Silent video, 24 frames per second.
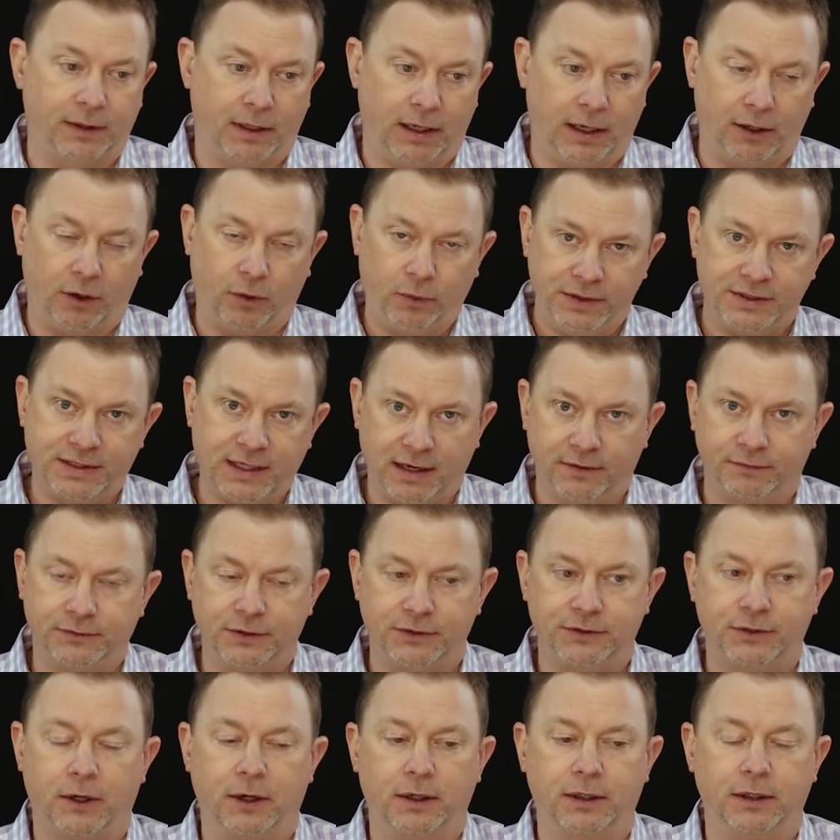I always have
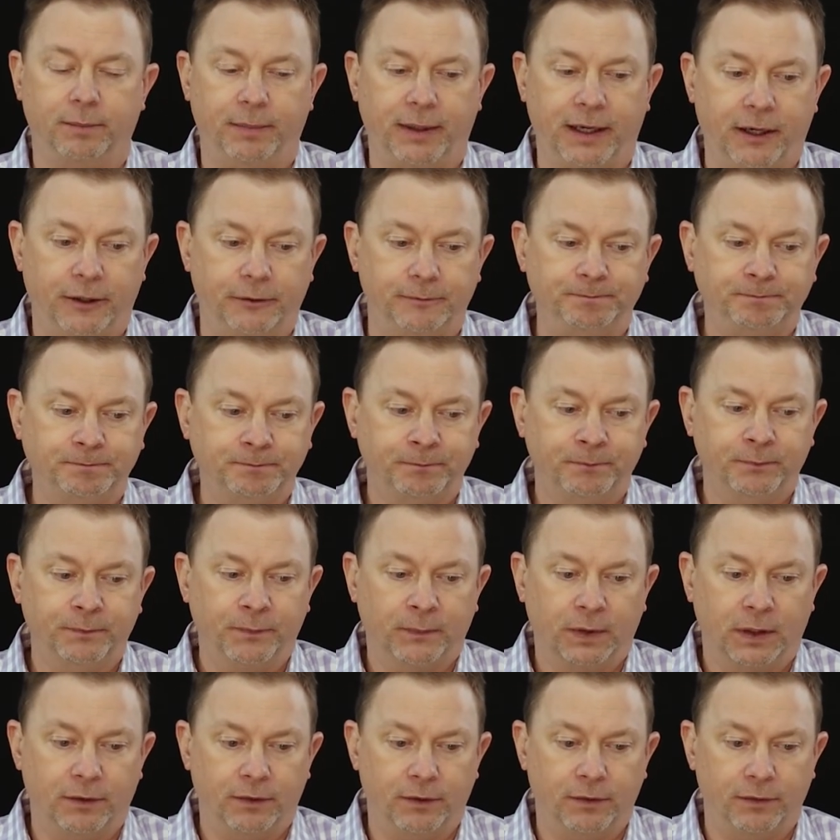to talk about
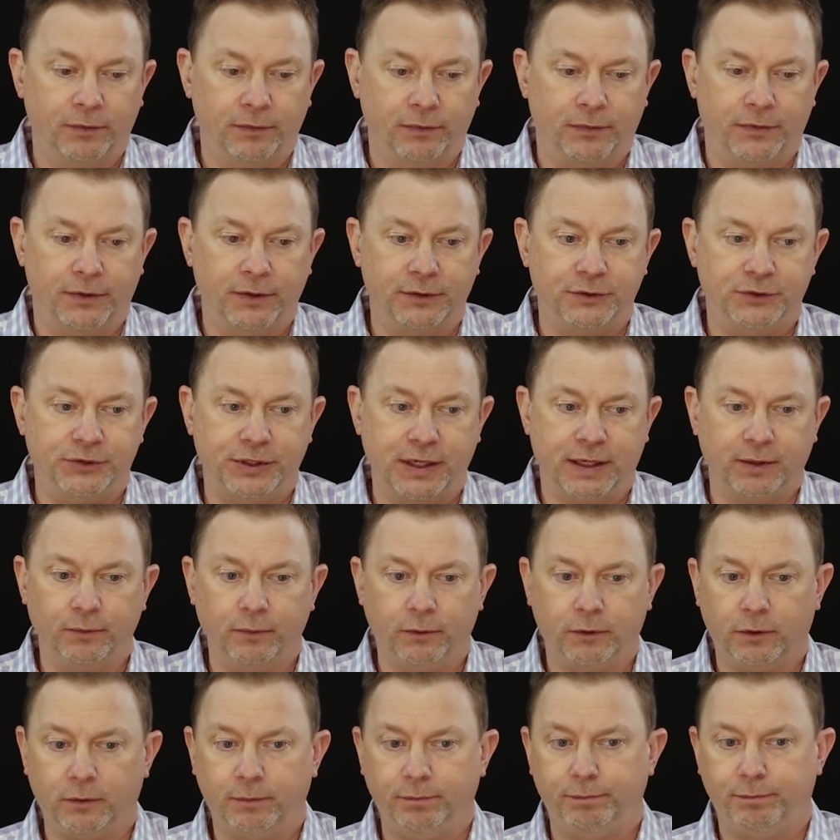the
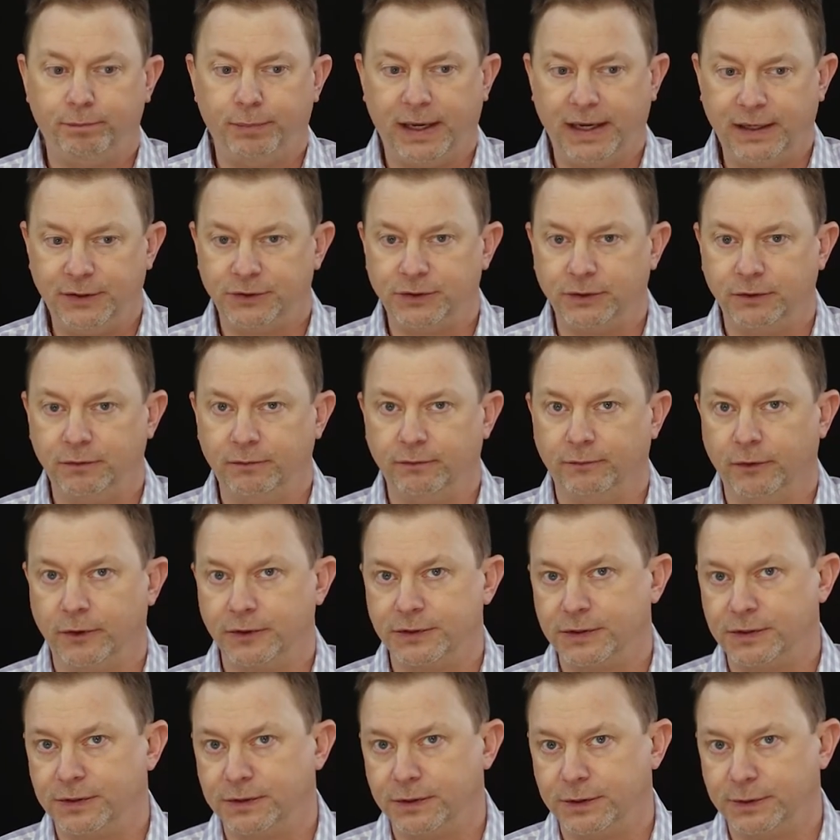general patient
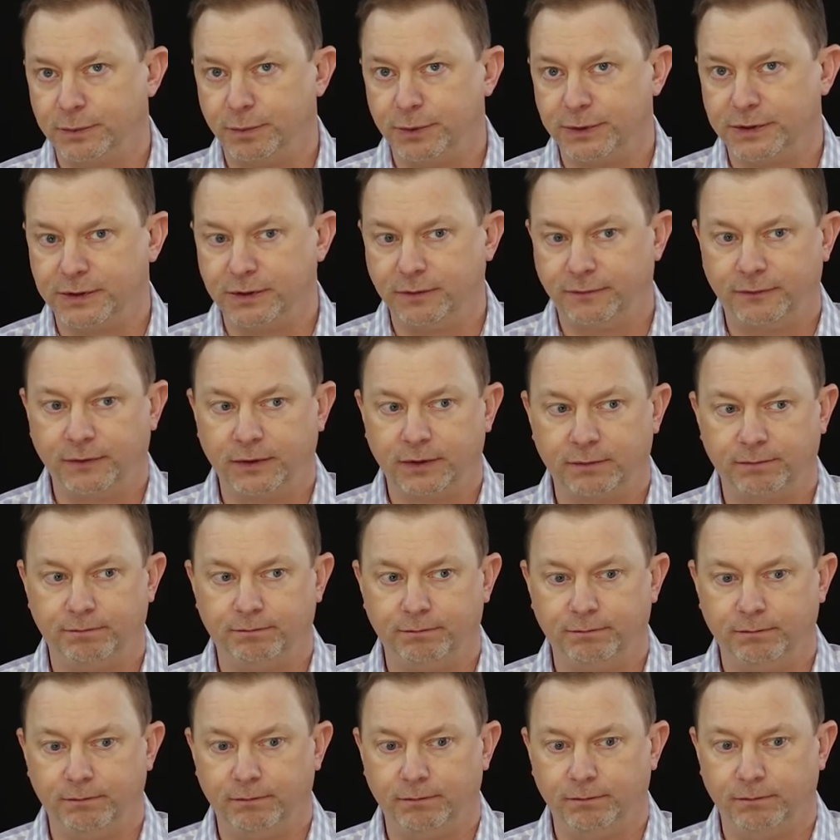versus the specific,
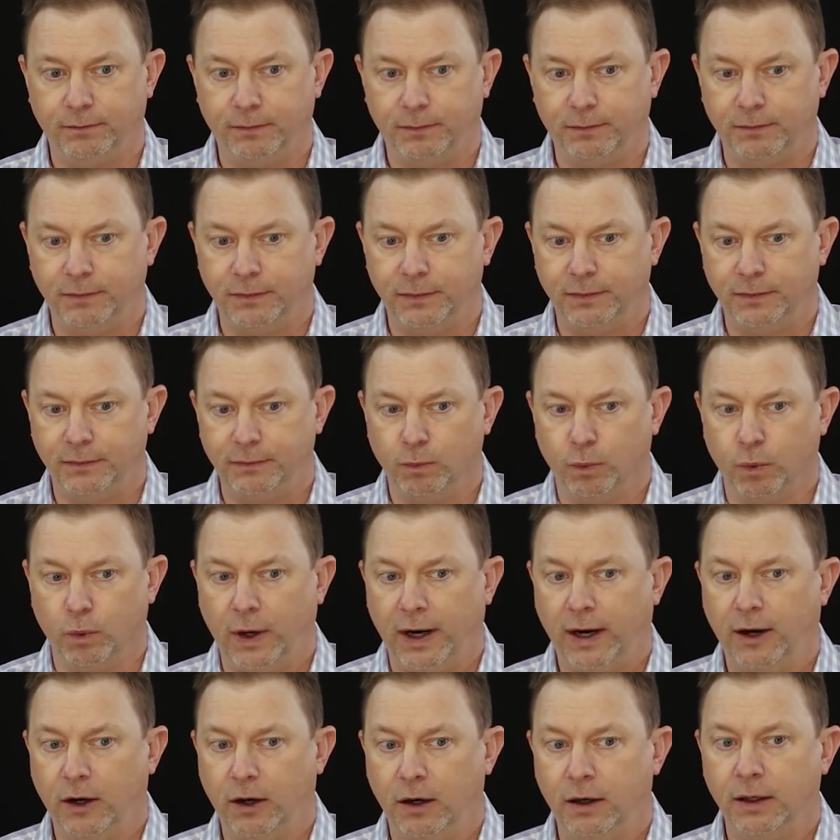
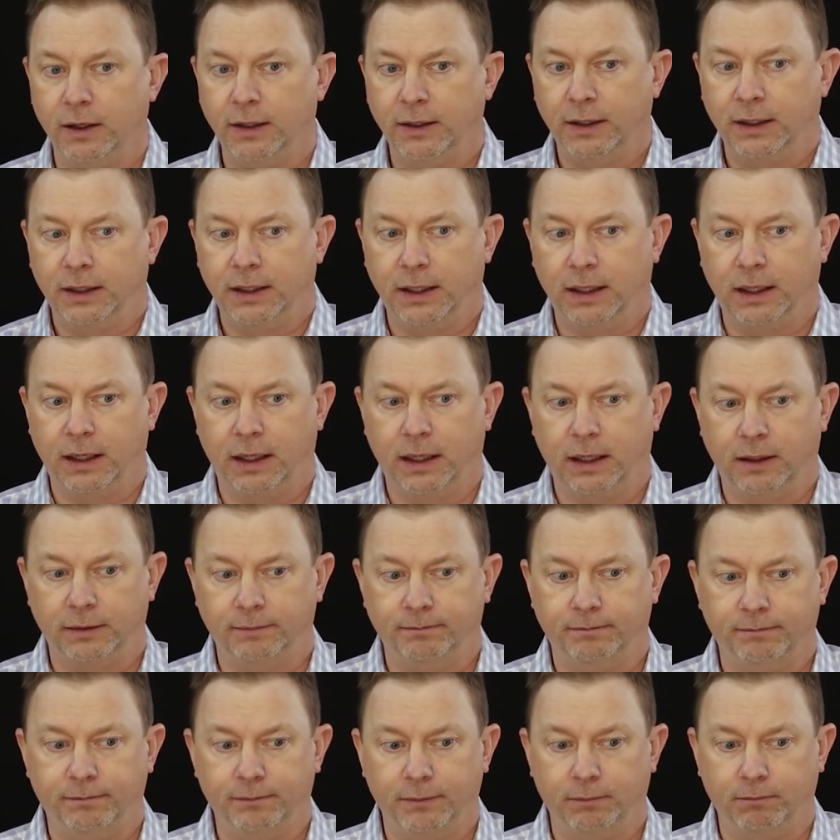rare,
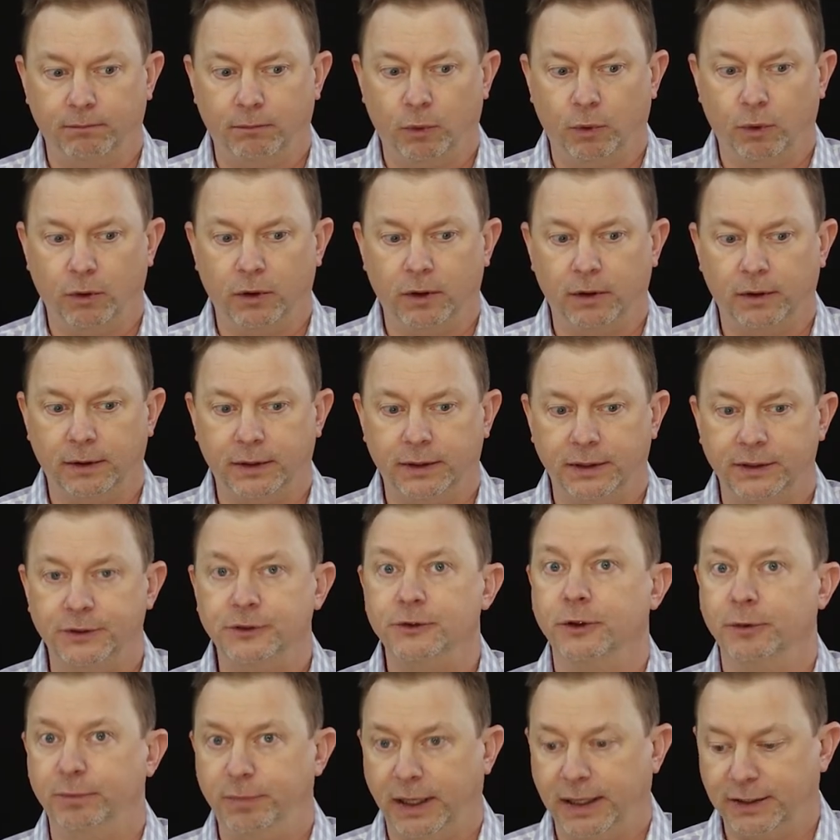more
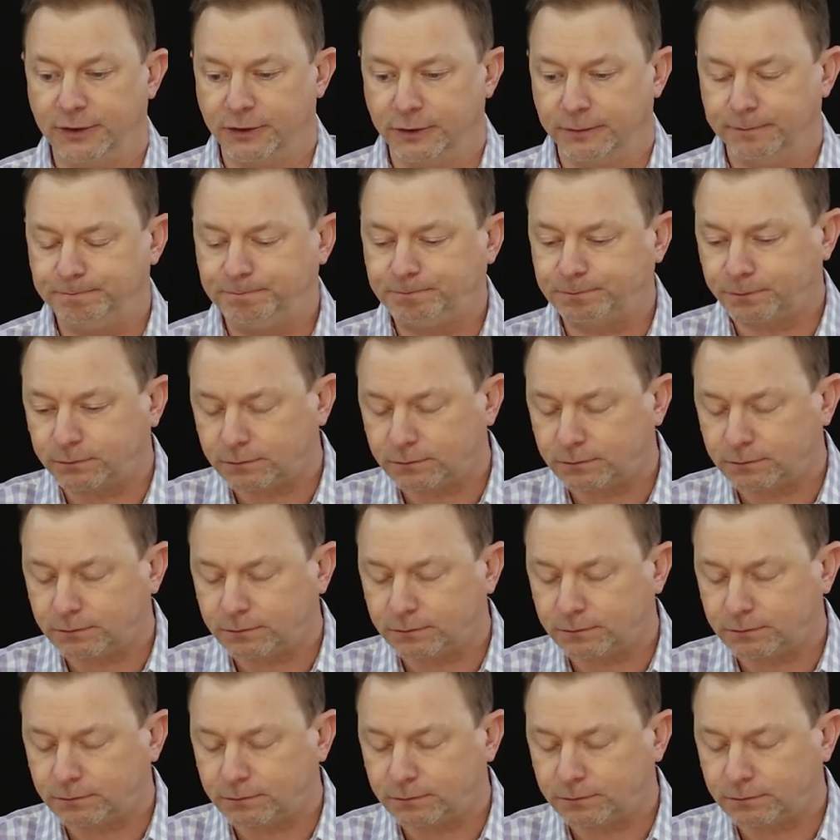injured patient,